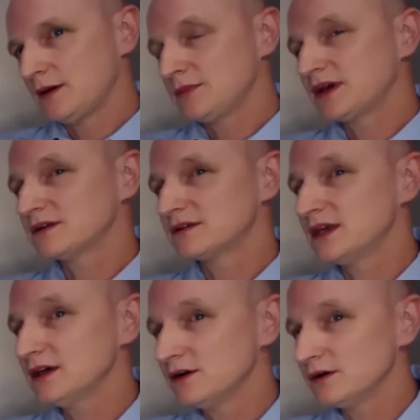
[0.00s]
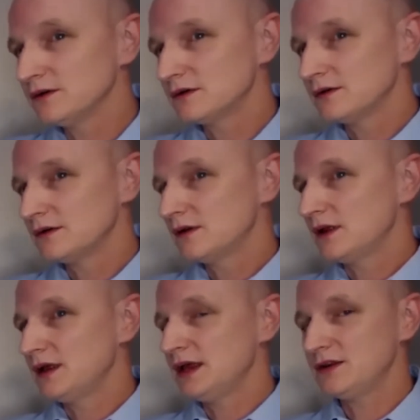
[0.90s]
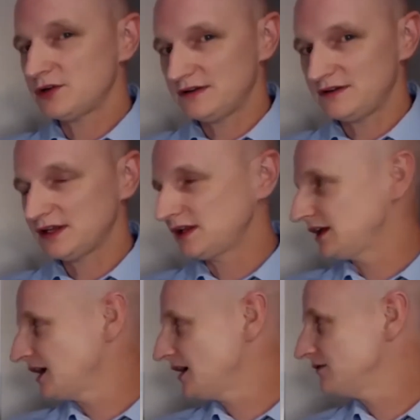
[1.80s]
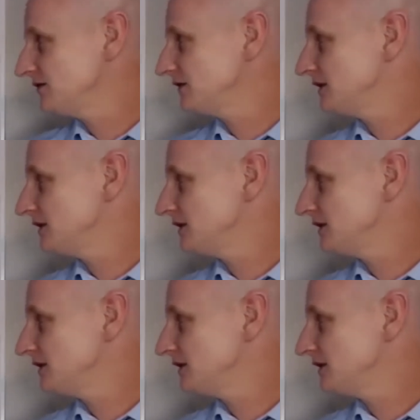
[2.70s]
Because guilt, interestingly enough,